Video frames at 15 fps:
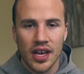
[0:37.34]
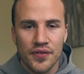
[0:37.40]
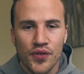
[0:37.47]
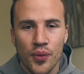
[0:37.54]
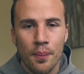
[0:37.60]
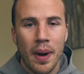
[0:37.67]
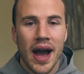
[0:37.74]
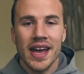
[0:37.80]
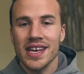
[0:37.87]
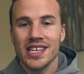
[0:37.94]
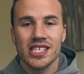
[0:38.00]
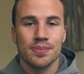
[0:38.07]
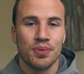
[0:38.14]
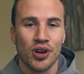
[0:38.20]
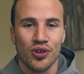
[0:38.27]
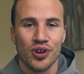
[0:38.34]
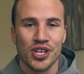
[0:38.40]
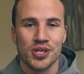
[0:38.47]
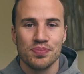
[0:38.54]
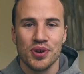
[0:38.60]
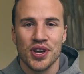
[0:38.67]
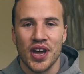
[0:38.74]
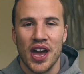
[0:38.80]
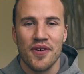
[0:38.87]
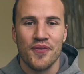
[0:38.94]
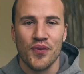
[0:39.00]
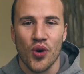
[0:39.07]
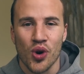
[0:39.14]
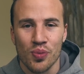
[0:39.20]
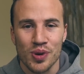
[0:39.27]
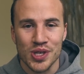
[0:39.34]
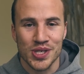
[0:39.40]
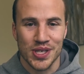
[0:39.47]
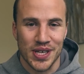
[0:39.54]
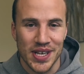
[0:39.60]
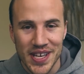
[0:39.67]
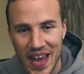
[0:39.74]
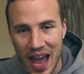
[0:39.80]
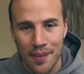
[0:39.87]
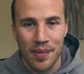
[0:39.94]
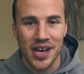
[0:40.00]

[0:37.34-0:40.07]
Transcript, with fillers: And from my experience being a former skinny guy